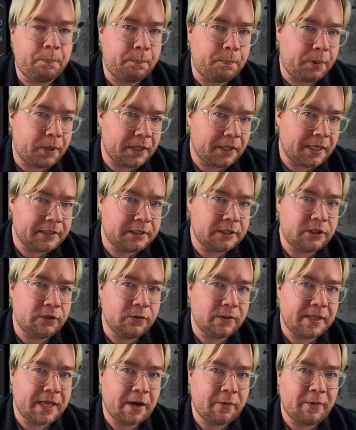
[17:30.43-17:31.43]
But let's do
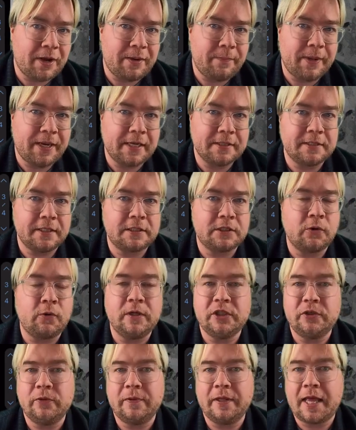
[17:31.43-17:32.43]
it that way because it's
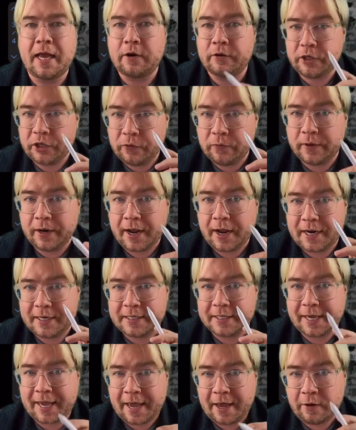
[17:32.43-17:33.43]
going to allow you and I
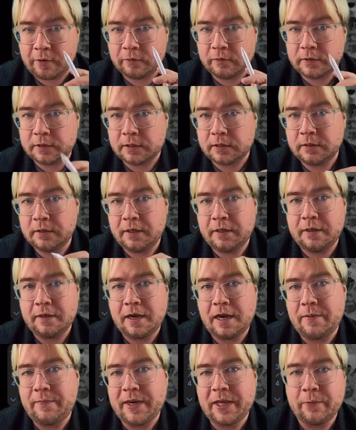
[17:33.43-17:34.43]
to count
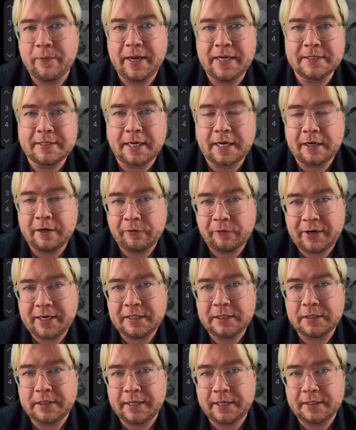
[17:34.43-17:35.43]
how many ways I can
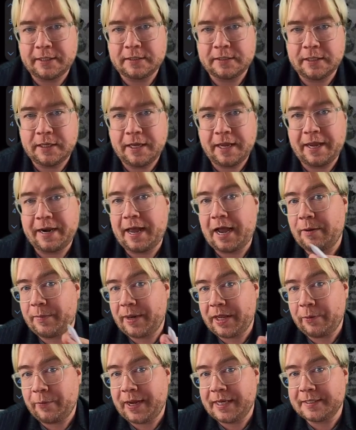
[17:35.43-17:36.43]
arrange things. And how
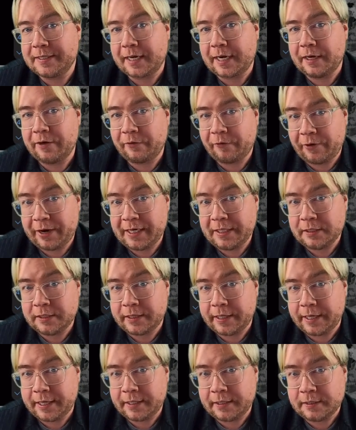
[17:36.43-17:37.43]
many ways I can arrange
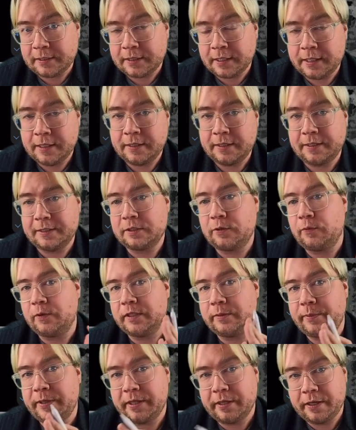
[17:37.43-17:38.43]
things is going
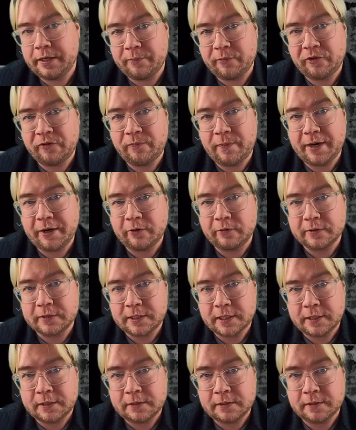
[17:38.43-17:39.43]
to be the number of
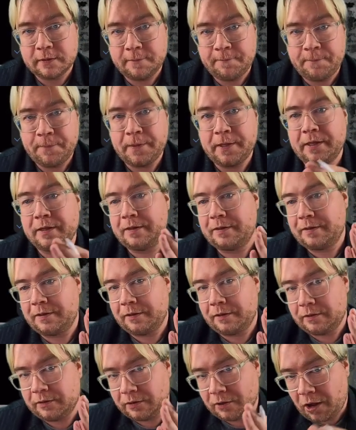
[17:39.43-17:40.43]
microstates.
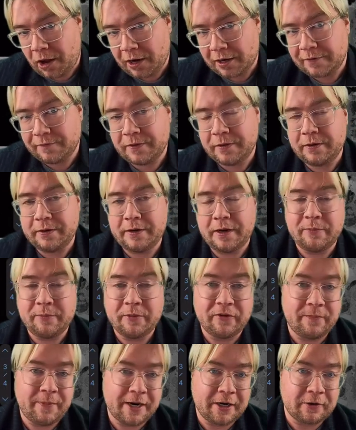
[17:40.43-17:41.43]
Log of the number
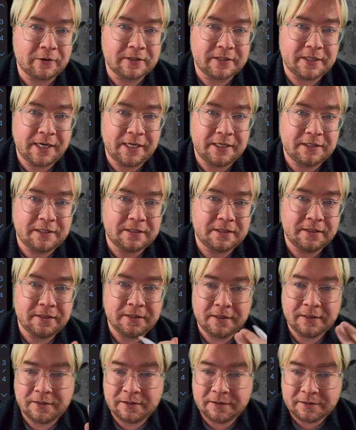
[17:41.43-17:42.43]
of microstates
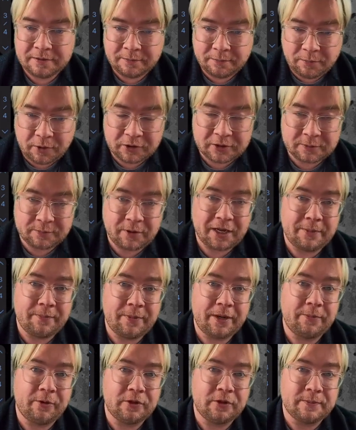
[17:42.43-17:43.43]
multiplied
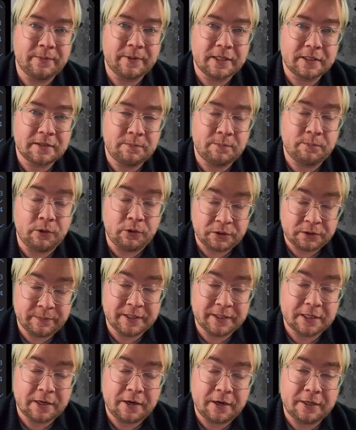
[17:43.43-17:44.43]
by
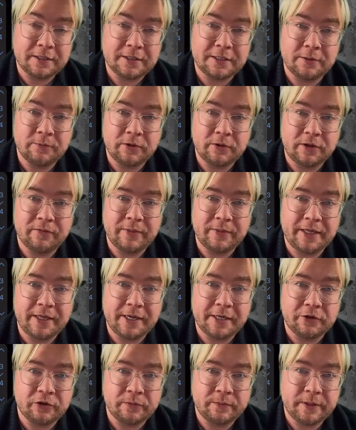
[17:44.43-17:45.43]
Boltzmann's constant will give me the
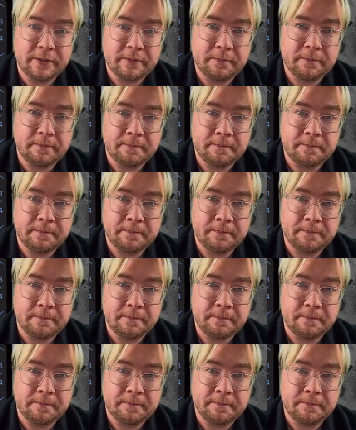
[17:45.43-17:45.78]
entropy.